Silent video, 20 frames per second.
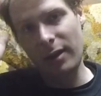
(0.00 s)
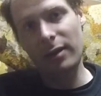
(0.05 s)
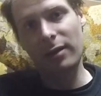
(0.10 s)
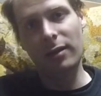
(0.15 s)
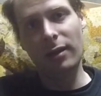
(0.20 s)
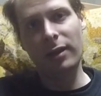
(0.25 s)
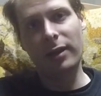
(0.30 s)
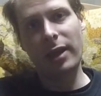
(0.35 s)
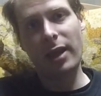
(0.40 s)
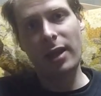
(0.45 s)

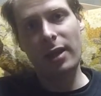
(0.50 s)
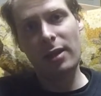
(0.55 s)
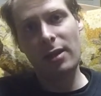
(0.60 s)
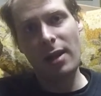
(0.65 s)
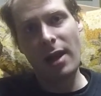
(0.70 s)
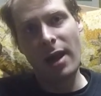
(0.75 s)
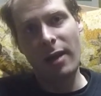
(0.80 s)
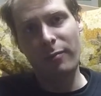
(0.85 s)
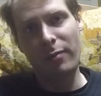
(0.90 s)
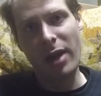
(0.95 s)

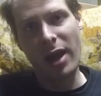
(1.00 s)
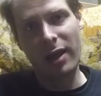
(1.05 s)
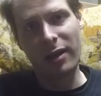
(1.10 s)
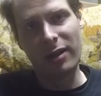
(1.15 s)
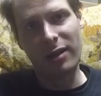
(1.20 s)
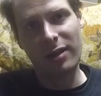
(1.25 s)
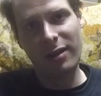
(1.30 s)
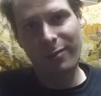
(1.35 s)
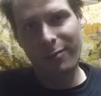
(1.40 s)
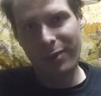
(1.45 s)
again, I'm not
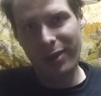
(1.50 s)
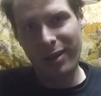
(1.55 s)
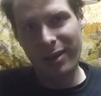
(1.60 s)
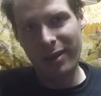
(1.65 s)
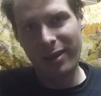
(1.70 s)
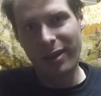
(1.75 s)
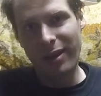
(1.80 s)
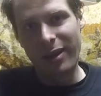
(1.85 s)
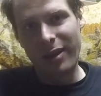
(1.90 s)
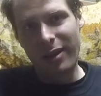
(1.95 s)
going to
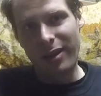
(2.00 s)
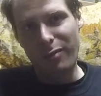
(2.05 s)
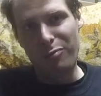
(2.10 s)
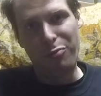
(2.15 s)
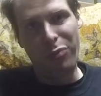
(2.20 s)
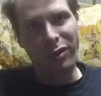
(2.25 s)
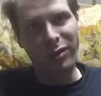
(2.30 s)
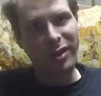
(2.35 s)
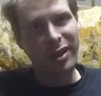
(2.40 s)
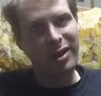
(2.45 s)
be
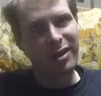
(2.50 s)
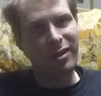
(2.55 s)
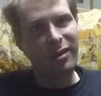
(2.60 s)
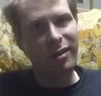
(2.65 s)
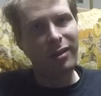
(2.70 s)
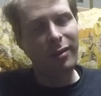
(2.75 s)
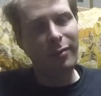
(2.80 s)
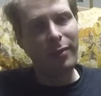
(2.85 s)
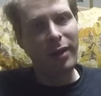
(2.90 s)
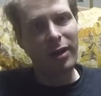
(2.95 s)

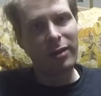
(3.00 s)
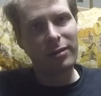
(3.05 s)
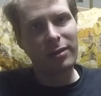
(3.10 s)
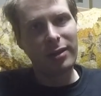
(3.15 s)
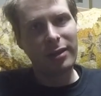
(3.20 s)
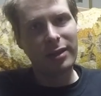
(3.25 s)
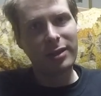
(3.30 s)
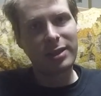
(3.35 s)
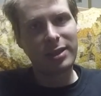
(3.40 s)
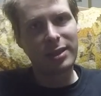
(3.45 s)
political about
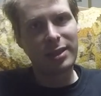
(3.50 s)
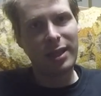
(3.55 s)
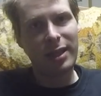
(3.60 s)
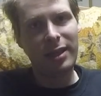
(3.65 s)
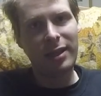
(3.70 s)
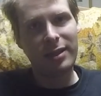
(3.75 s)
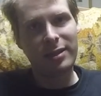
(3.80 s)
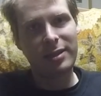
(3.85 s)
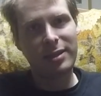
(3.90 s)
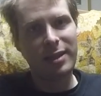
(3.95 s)
this,
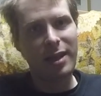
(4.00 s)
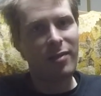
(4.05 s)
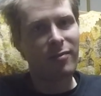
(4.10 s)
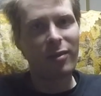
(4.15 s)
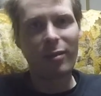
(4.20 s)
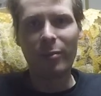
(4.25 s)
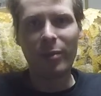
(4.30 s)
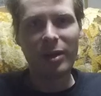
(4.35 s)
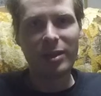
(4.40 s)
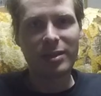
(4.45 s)
is
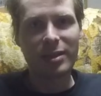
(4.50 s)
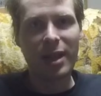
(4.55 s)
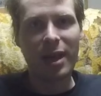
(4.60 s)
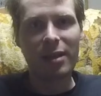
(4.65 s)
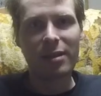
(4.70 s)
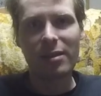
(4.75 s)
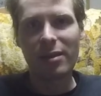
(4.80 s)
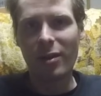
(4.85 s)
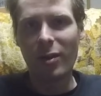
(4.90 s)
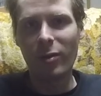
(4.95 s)
everybody's
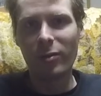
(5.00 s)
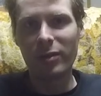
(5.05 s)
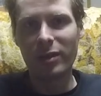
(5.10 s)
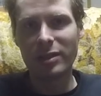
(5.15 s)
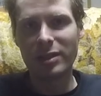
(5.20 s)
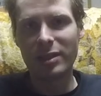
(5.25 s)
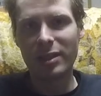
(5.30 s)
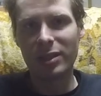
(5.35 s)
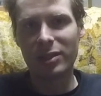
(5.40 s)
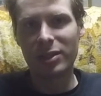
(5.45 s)
got their own
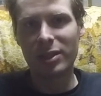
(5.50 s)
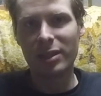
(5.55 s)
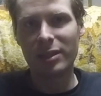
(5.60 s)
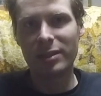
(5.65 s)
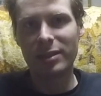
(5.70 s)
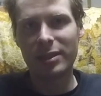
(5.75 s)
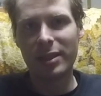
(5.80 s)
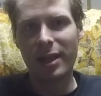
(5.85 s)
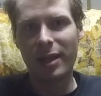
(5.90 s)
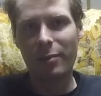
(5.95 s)

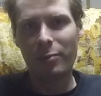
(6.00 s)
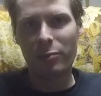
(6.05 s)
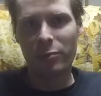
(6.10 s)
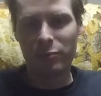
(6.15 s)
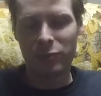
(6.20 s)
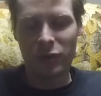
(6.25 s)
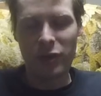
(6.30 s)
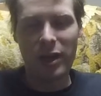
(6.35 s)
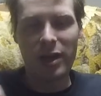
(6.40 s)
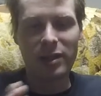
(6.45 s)
decisions. I
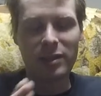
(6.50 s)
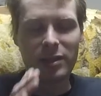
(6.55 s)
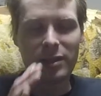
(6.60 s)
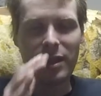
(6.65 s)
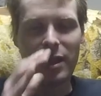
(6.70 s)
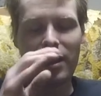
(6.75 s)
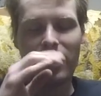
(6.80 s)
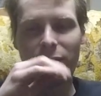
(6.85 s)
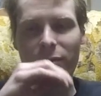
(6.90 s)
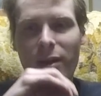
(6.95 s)
try to
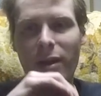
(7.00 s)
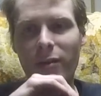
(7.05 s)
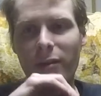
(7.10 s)
stay around